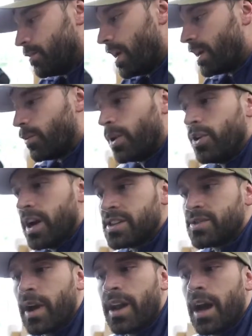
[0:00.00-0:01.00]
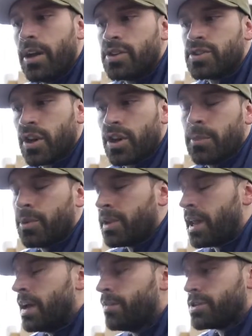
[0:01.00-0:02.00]
right when you guys right now you're starting up
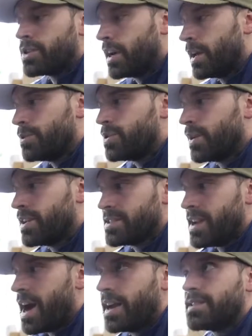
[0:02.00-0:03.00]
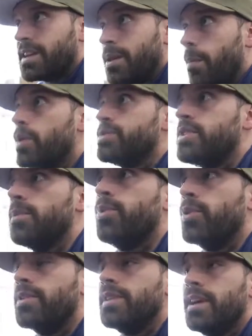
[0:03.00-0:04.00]
your life, you're trying to get what you want. It's not. It's like the most
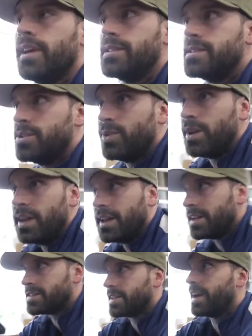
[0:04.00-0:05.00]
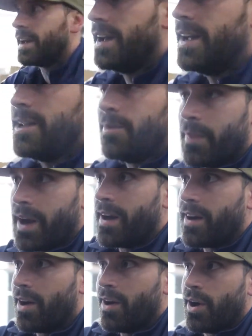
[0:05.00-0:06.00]
important thing because you need it to like
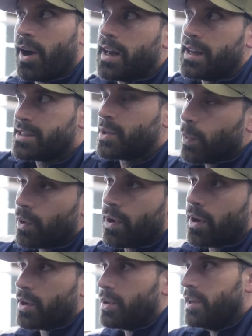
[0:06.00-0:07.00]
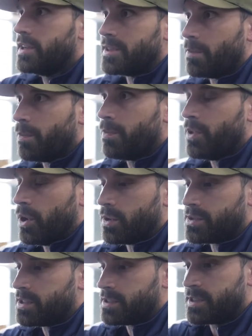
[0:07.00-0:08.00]
buy a car to get to work. You need to you
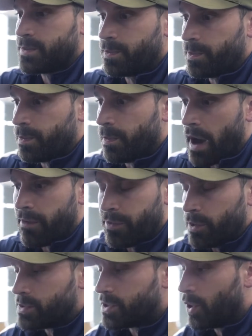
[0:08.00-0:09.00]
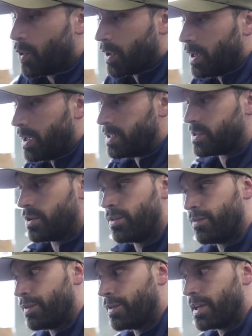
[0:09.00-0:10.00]
know to buy food so you could eat so you
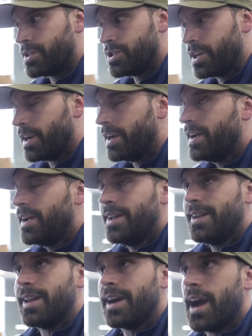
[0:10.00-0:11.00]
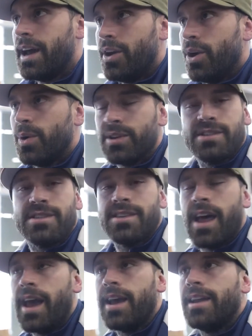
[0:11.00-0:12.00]
don't feel like shit. Like I know what this
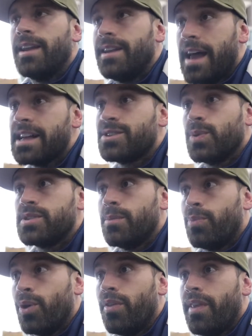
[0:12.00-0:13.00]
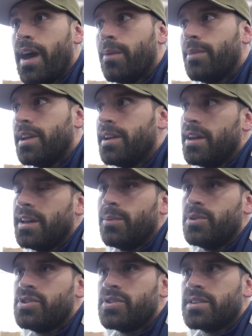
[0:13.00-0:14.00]
is like, and that's what's important then. And then and
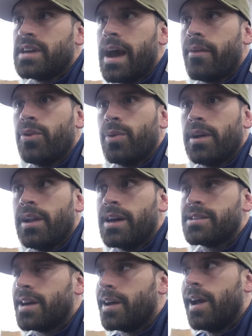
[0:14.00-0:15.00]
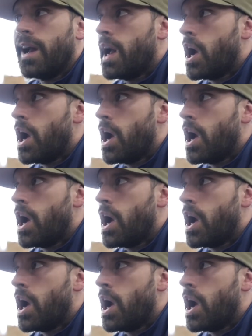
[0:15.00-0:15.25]
then when you start to have, it, you realize like